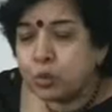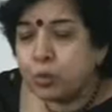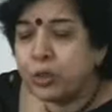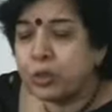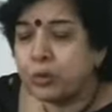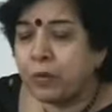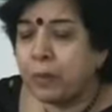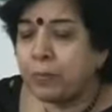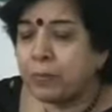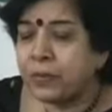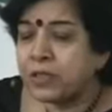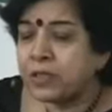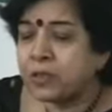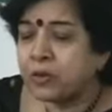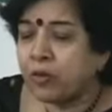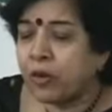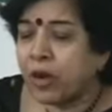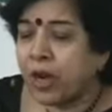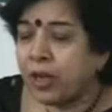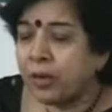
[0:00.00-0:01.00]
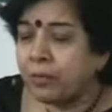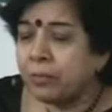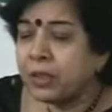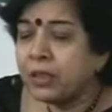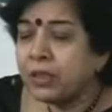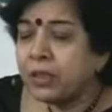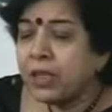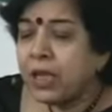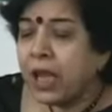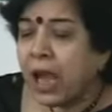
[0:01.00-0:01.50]
which were prescribed
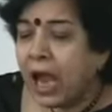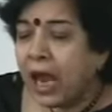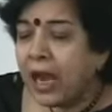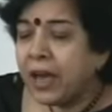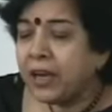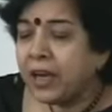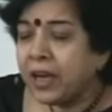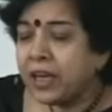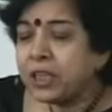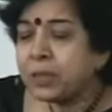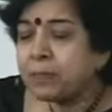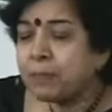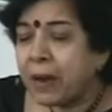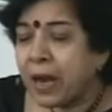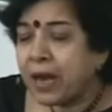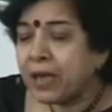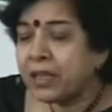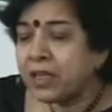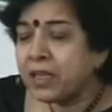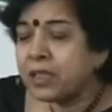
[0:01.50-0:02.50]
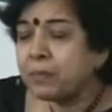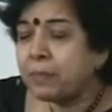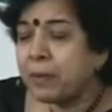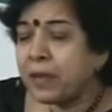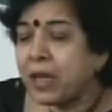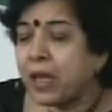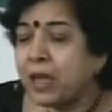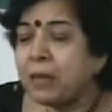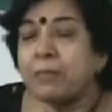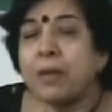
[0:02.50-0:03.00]
and its practice
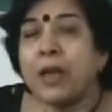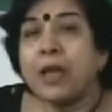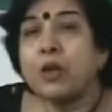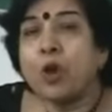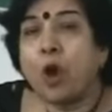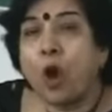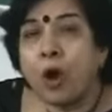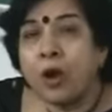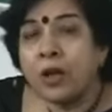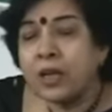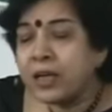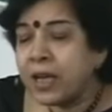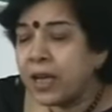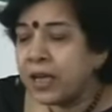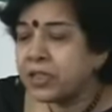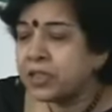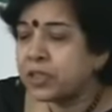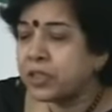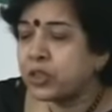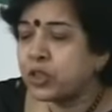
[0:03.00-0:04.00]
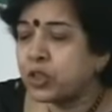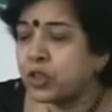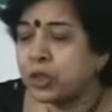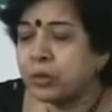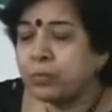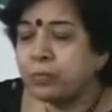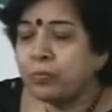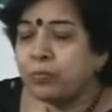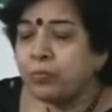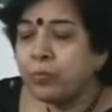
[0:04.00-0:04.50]
became an organized
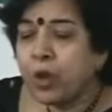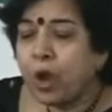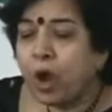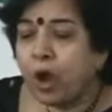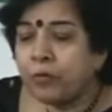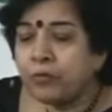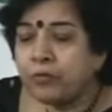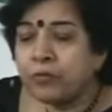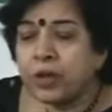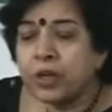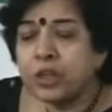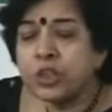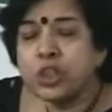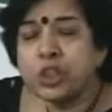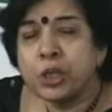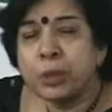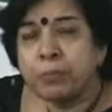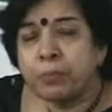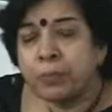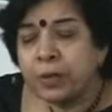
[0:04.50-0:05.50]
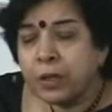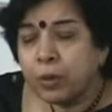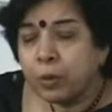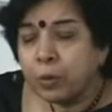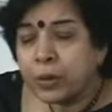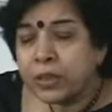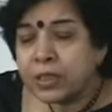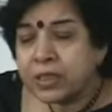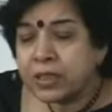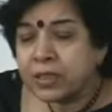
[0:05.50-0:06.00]
system of worship
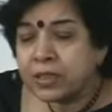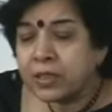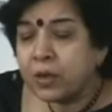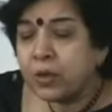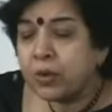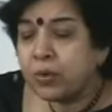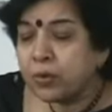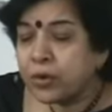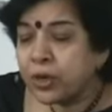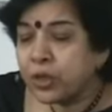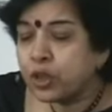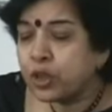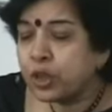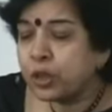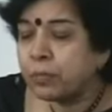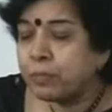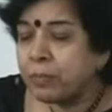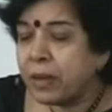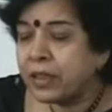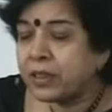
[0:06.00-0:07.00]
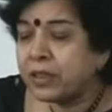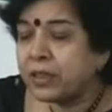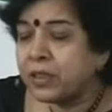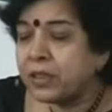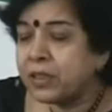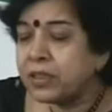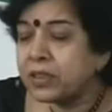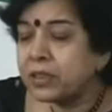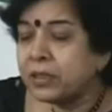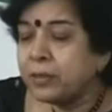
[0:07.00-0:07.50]
with certain rigid
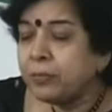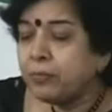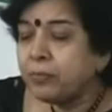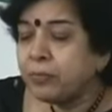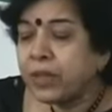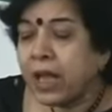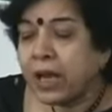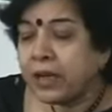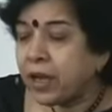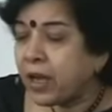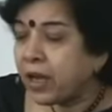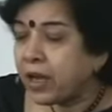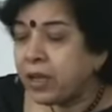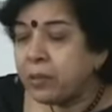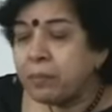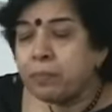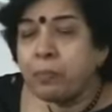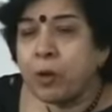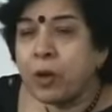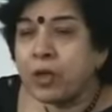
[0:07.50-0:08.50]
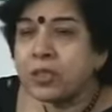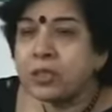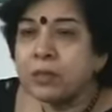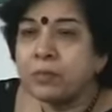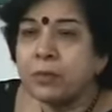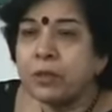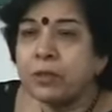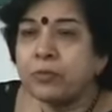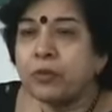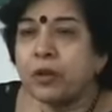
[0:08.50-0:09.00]
methods that are
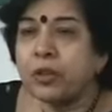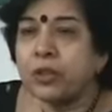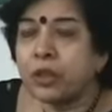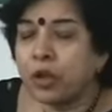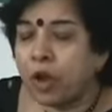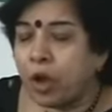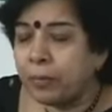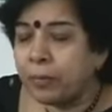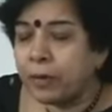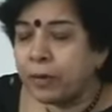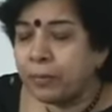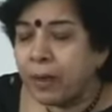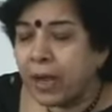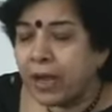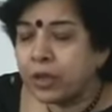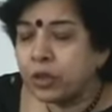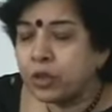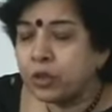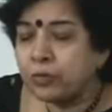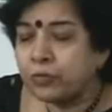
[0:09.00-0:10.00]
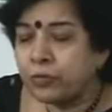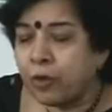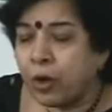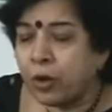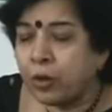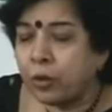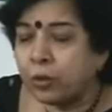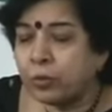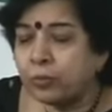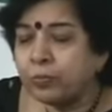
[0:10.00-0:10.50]
impossible for the common man to
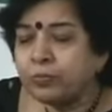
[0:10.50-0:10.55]
follow.